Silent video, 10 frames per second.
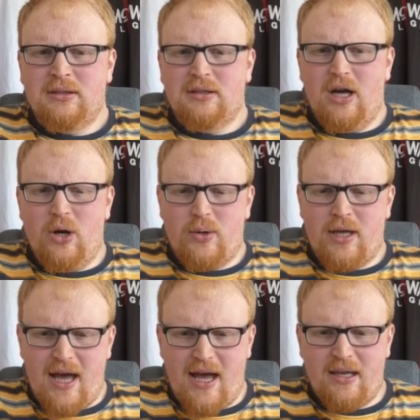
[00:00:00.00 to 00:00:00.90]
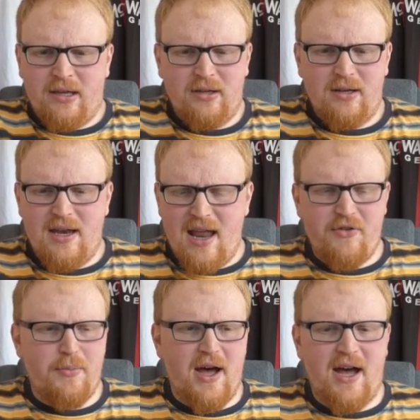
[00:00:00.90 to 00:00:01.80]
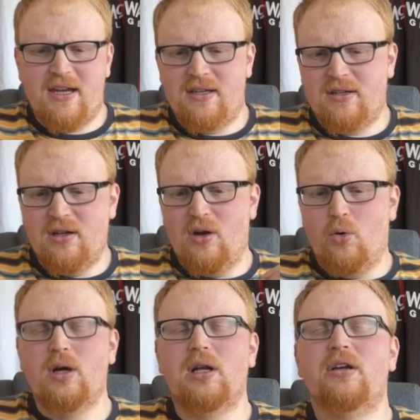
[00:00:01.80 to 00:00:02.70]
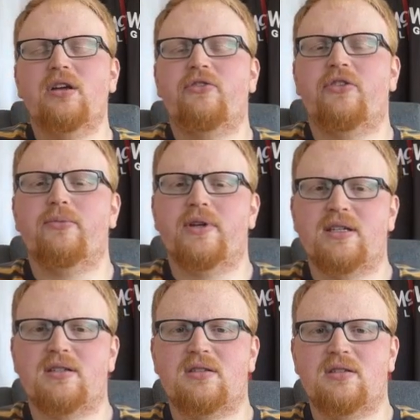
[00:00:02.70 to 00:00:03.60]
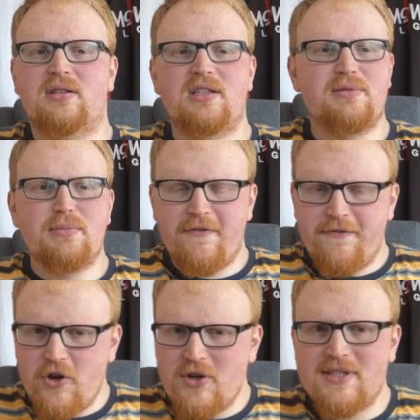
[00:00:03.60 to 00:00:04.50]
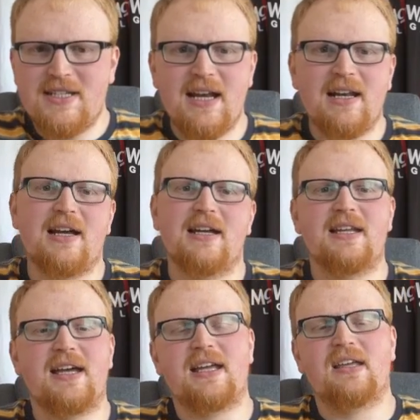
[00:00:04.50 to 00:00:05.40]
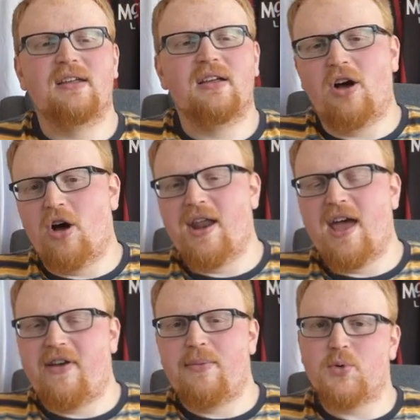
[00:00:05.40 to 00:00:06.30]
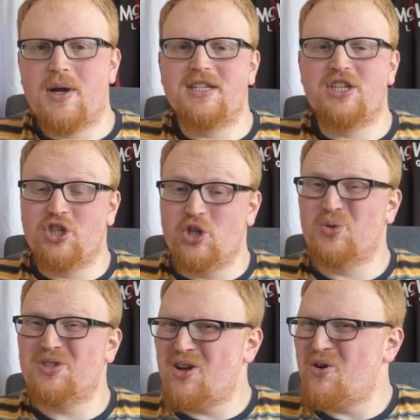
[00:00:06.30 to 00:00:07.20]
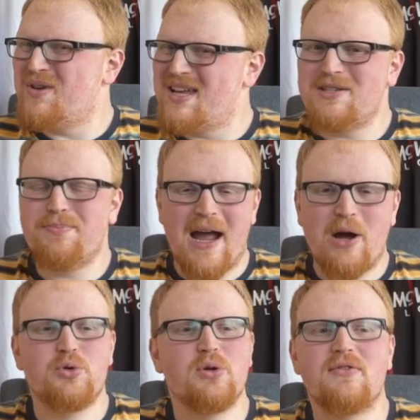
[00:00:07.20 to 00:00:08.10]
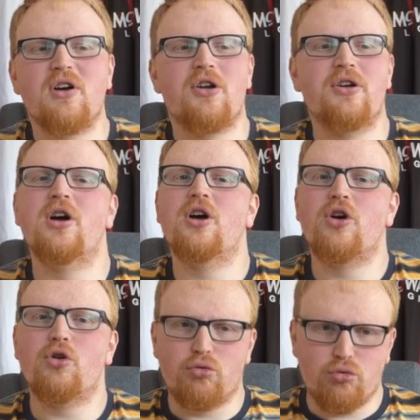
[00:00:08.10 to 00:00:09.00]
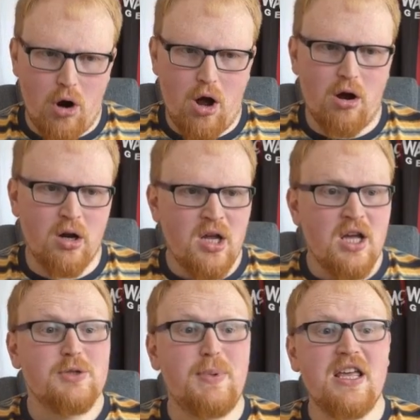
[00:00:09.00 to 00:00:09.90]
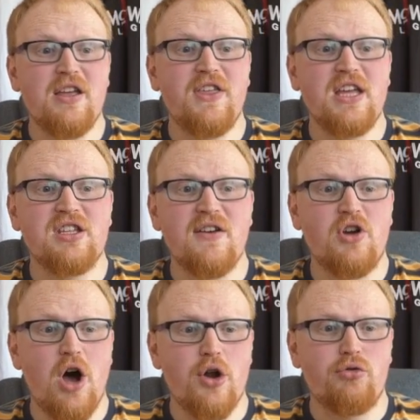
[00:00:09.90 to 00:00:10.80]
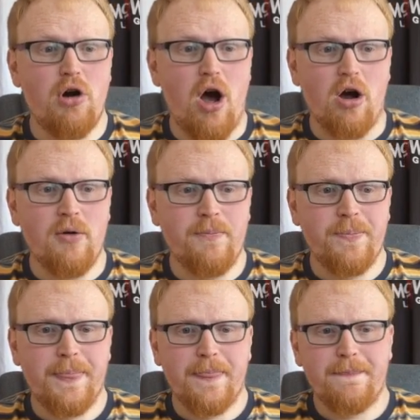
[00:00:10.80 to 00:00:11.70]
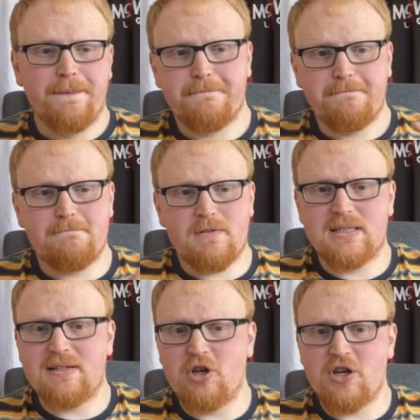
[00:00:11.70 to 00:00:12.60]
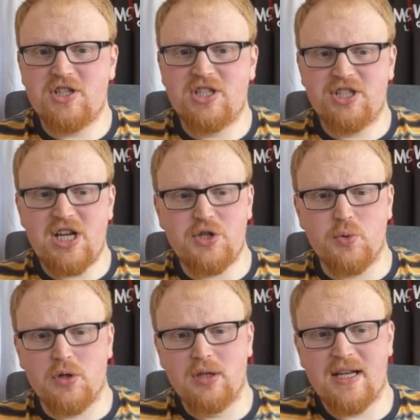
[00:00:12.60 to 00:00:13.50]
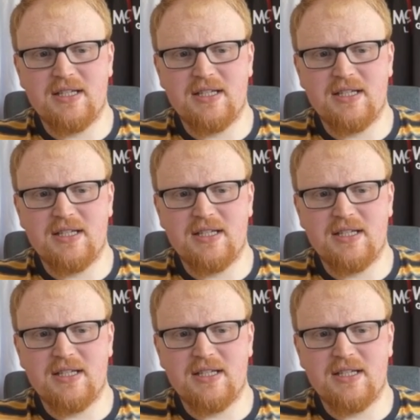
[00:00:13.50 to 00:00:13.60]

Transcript: Okay, never mind. We'll learn from this. This is my first deadline day on FM22, so it's bound to have gone wrong. Speaking of things that have gone wrong, let's have a look at the schedule and